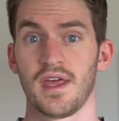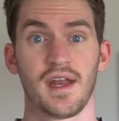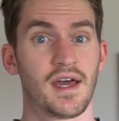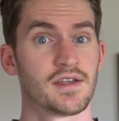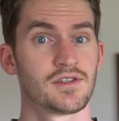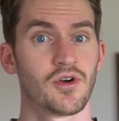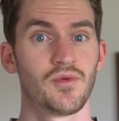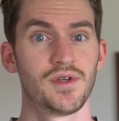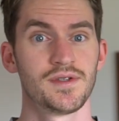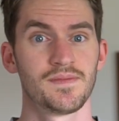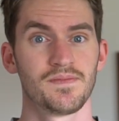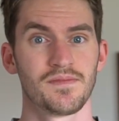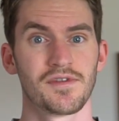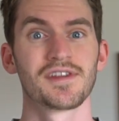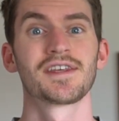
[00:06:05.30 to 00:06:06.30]
and as always,
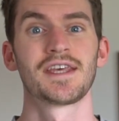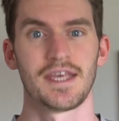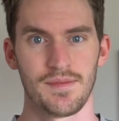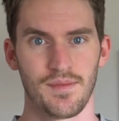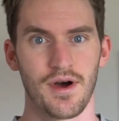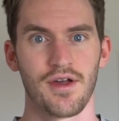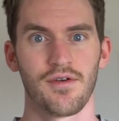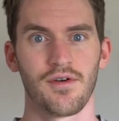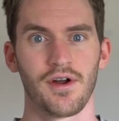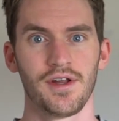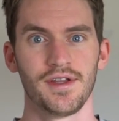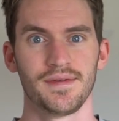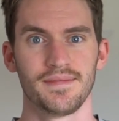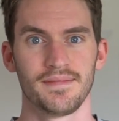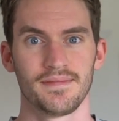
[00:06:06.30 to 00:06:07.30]
keep on
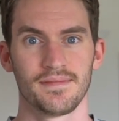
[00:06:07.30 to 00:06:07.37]
running.